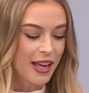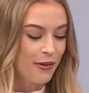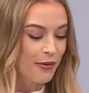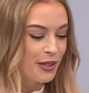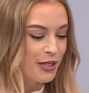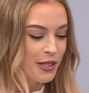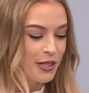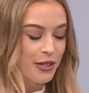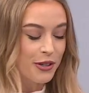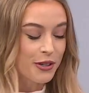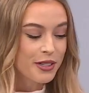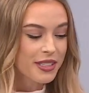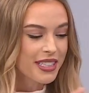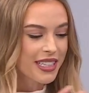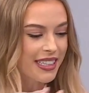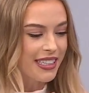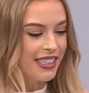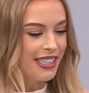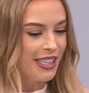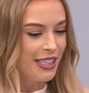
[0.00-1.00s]
that was
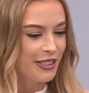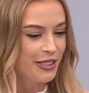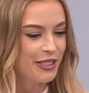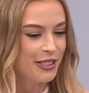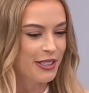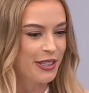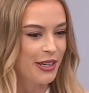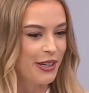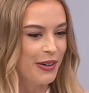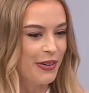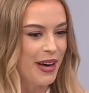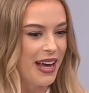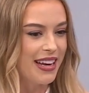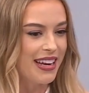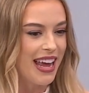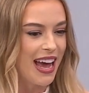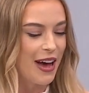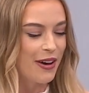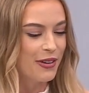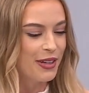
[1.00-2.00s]
13 years ago, and yeah.
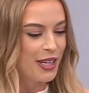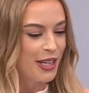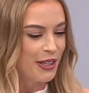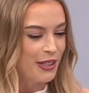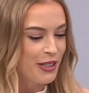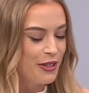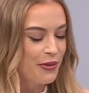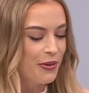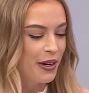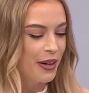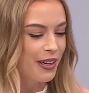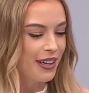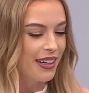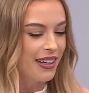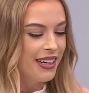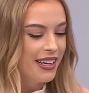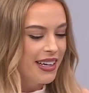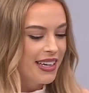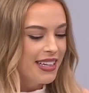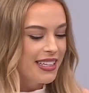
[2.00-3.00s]
now here you are.
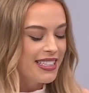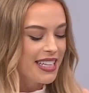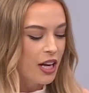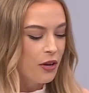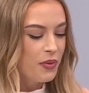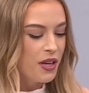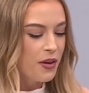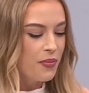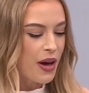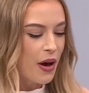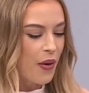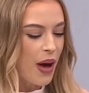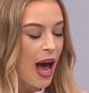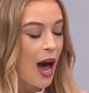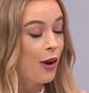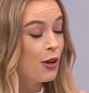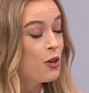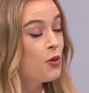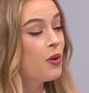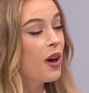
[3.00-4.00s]
Tell me about how
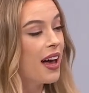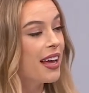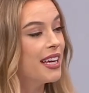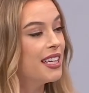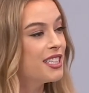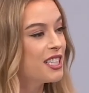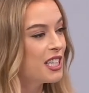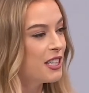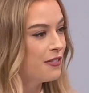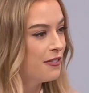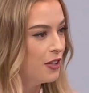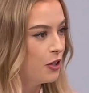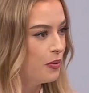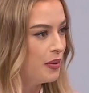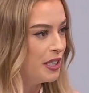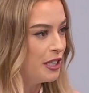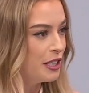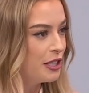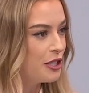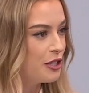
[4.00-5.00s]
you got into the film
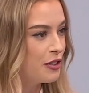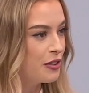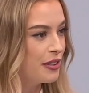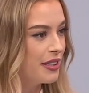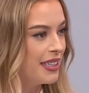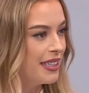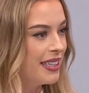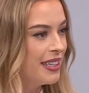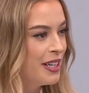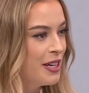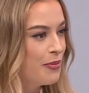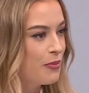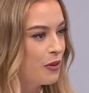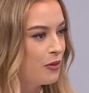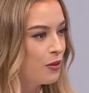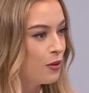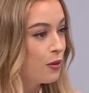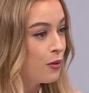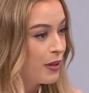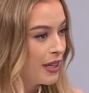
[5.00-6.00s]
industry
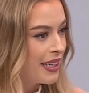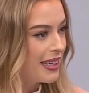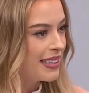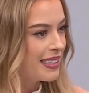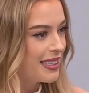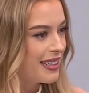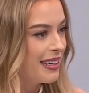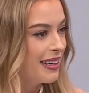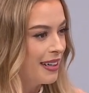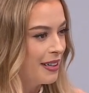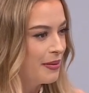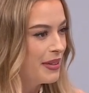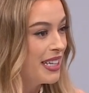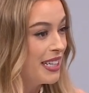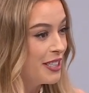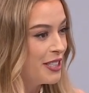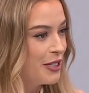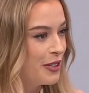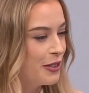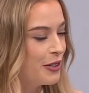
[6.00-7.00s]
before we get uh,
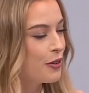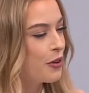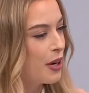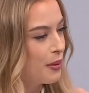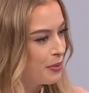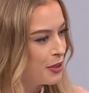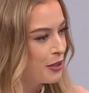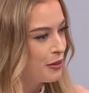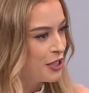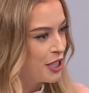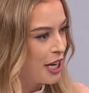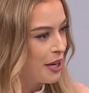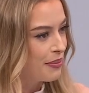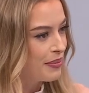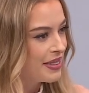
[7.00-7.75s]
into the crypto gem.